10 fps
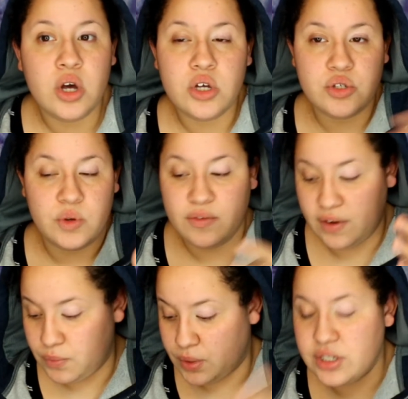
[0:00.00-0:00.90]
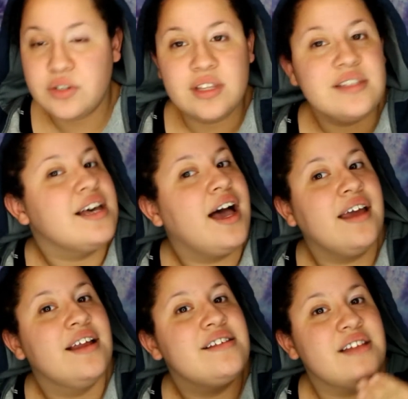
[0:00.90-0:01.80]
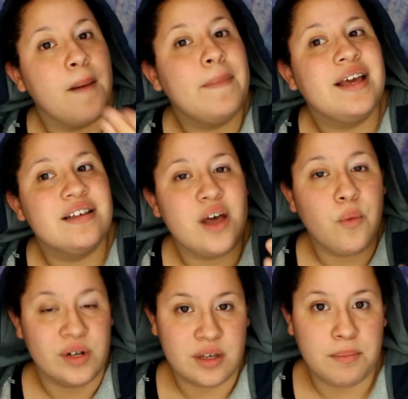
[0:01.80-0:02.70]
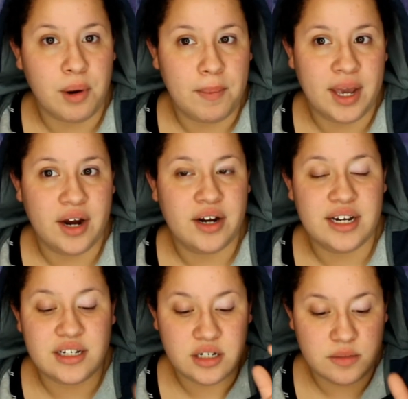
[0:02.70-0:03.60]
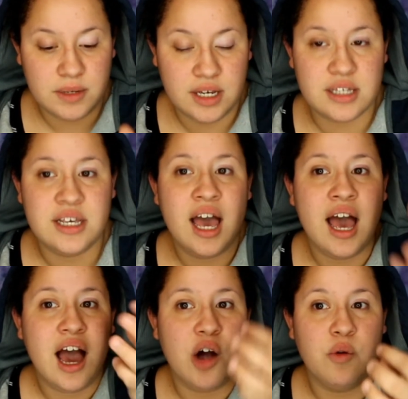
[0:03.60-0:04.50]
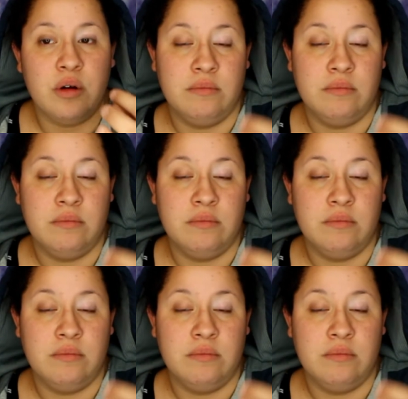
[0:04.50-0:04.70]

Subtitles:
So if I read to the side, it's not because I wasn't prepared, it's just because I